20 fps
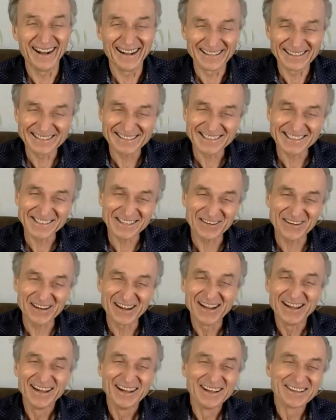it's just turn.
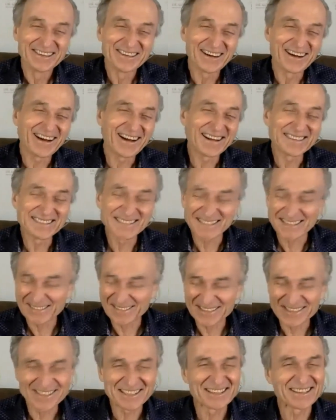All right. Uh, see
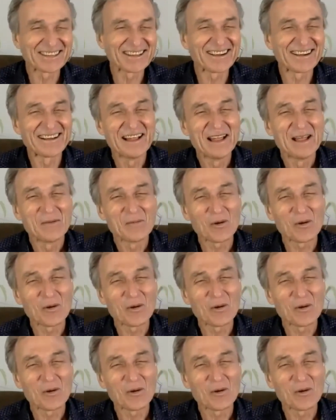if he's still there.